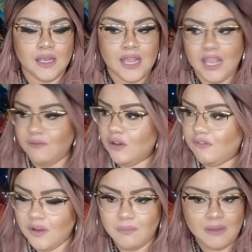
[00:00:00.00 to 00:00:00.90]
If you
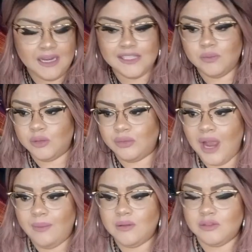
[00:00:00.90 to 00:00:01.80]
feel money is more
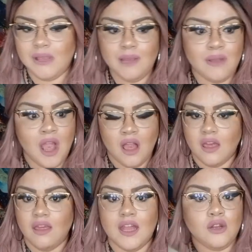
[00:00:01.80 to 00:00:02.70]
problems, babe,
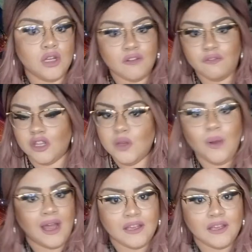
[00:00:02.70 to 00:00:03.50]
then good for you, high